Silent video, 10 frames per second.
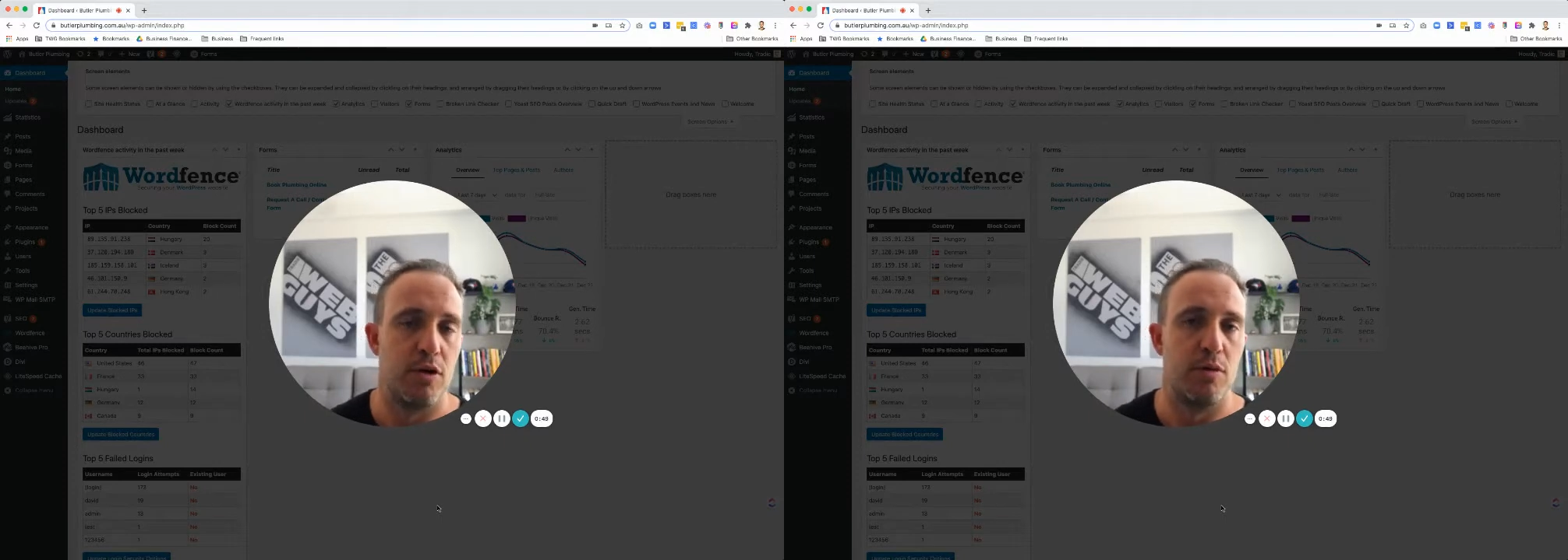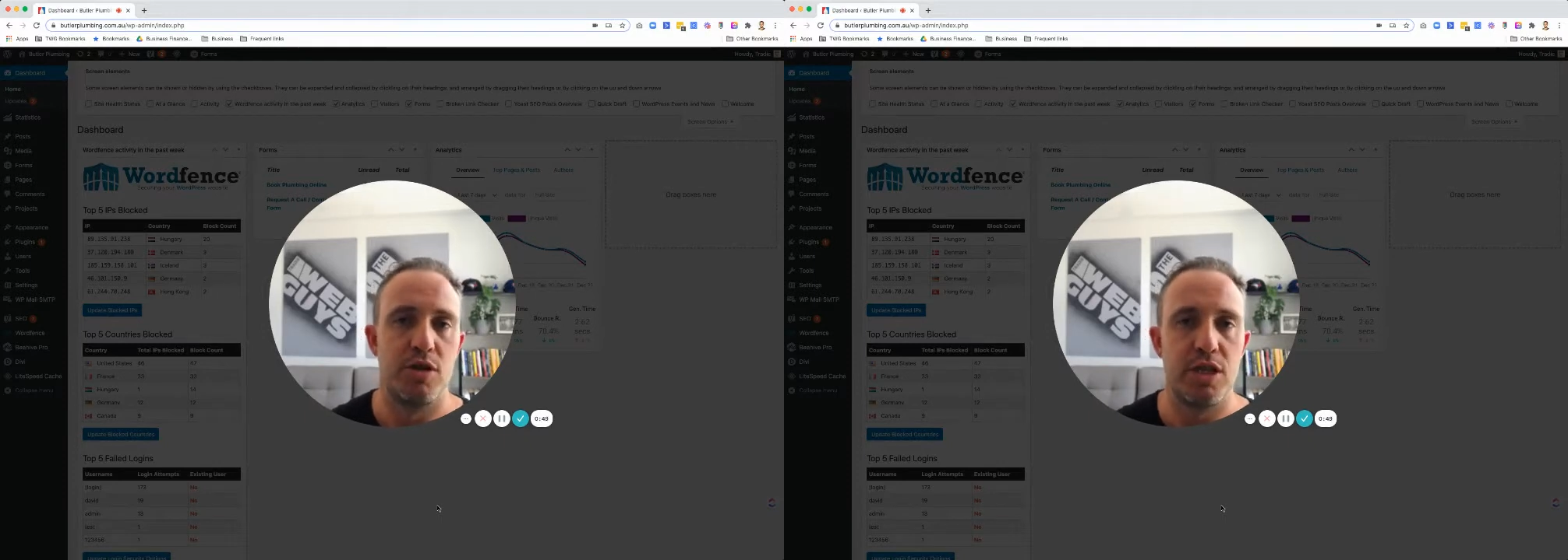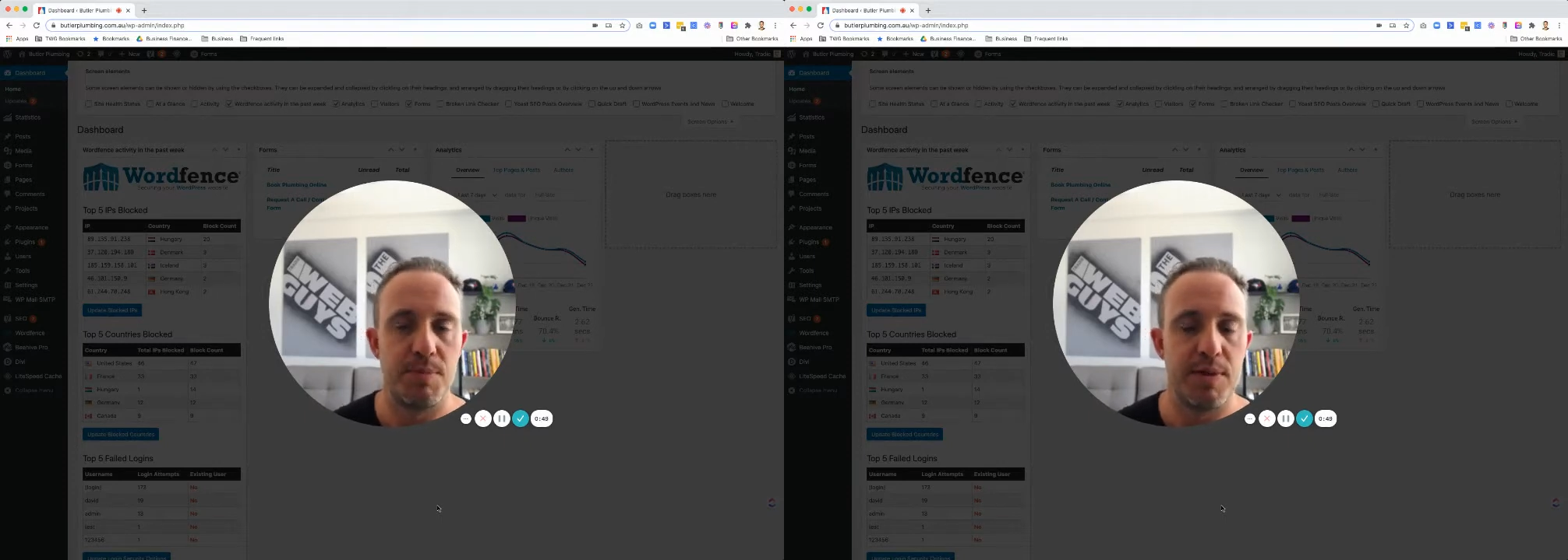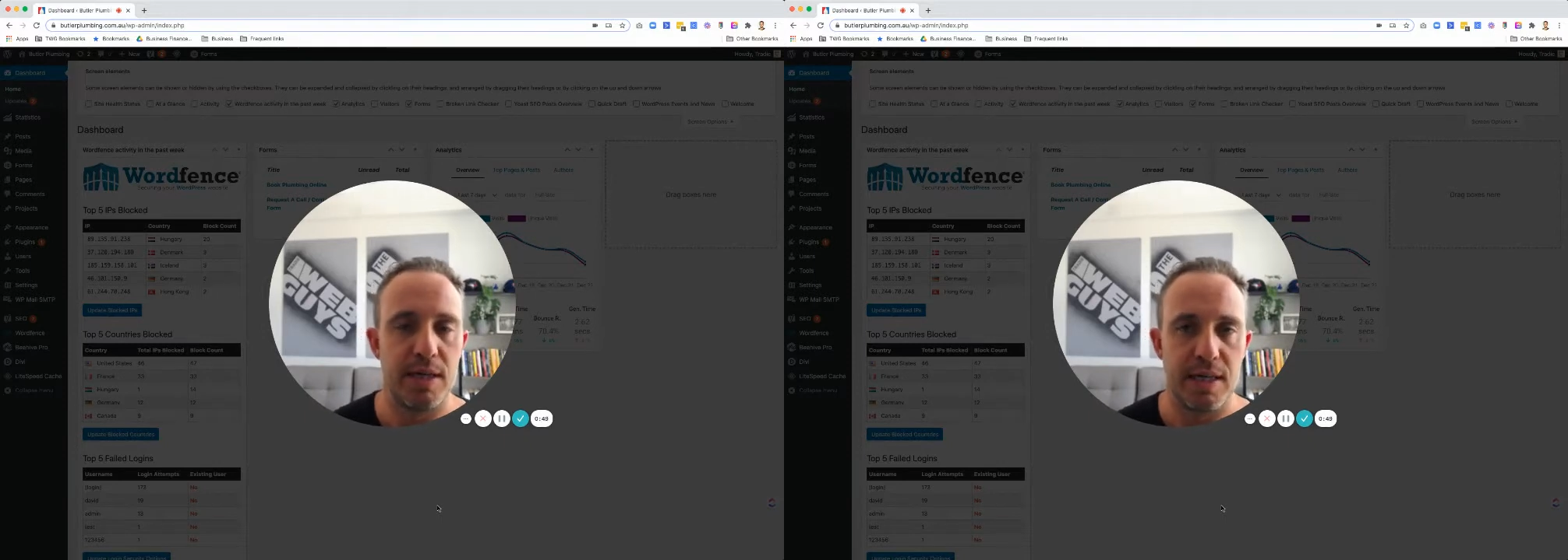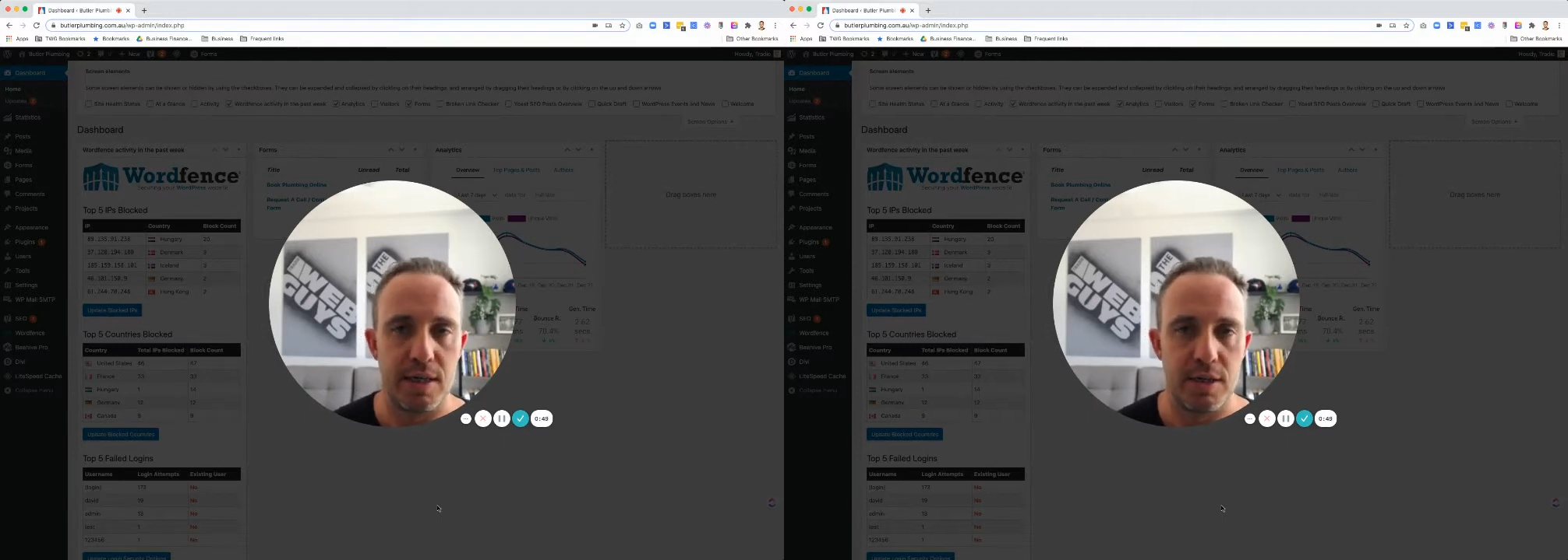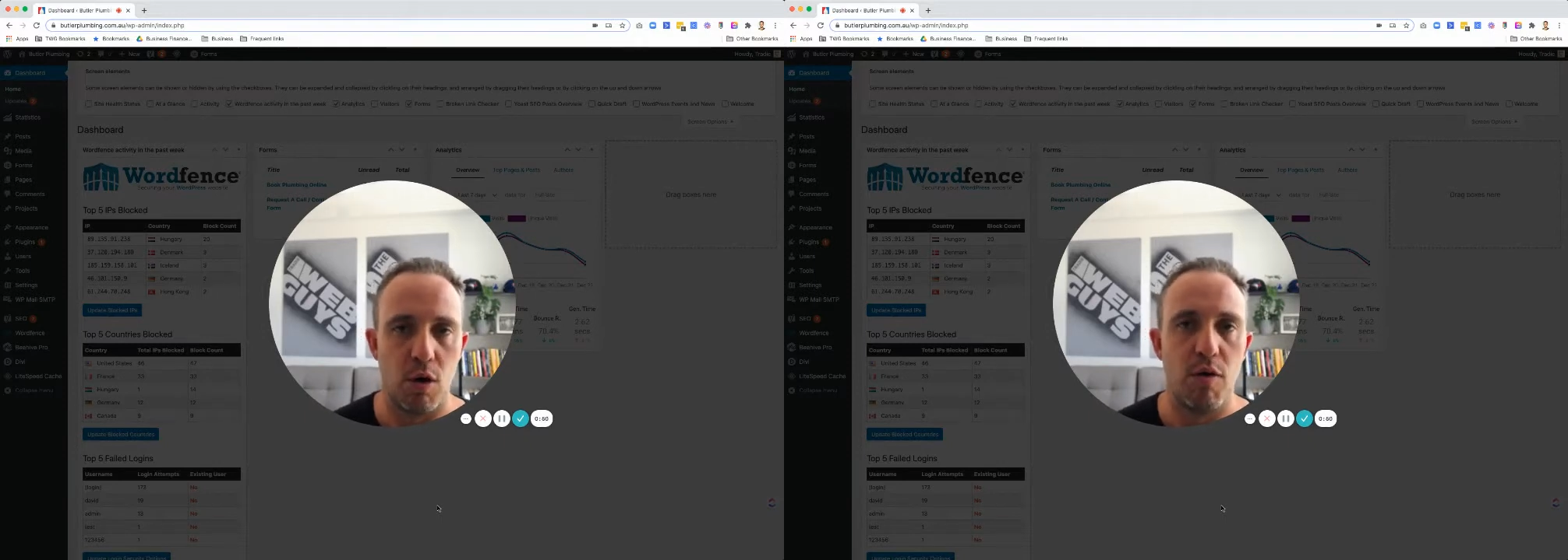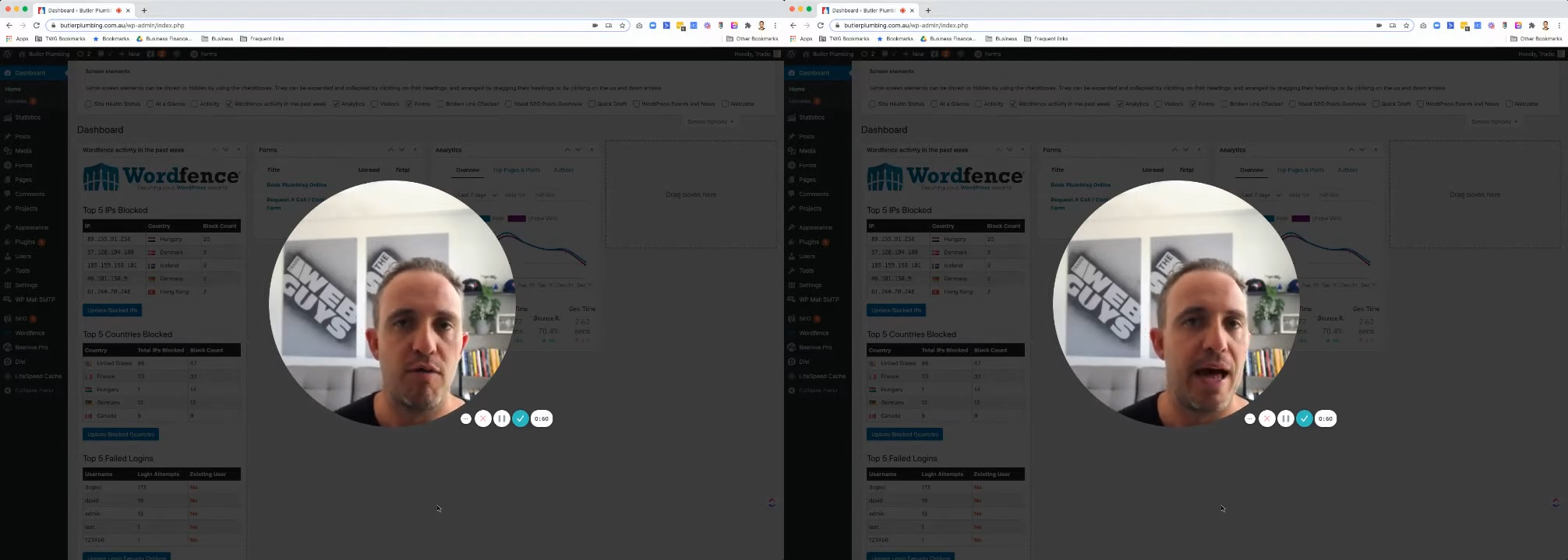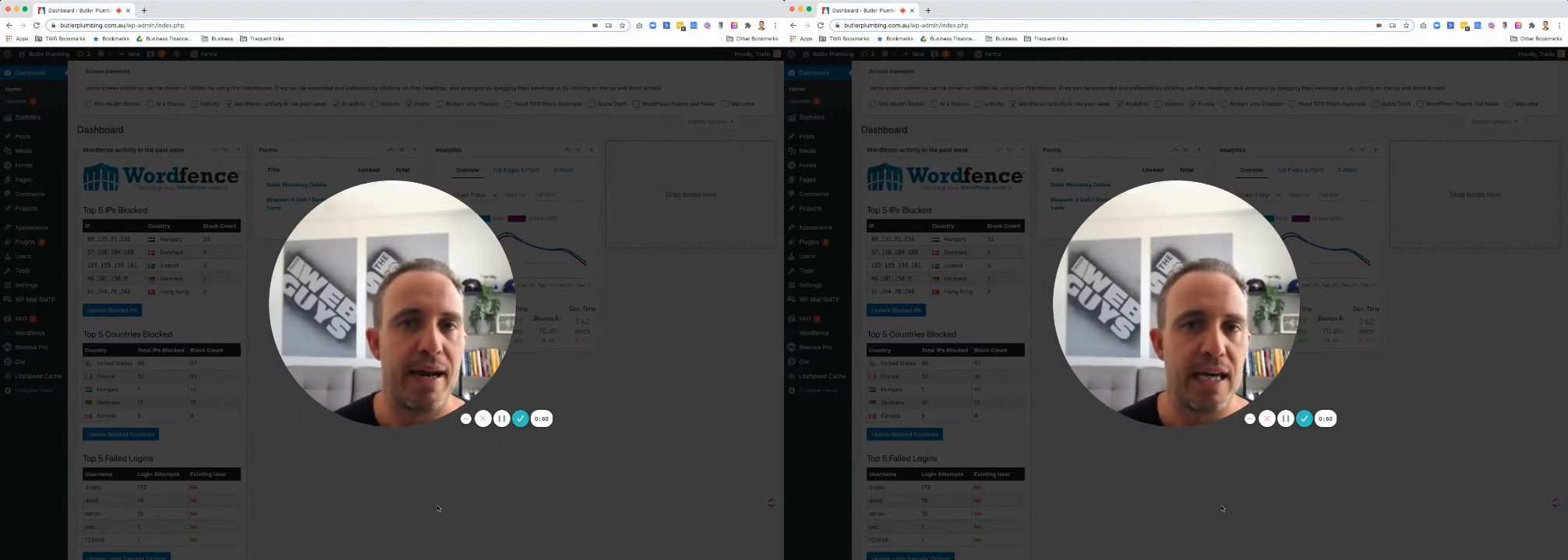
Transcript: the recipient is of that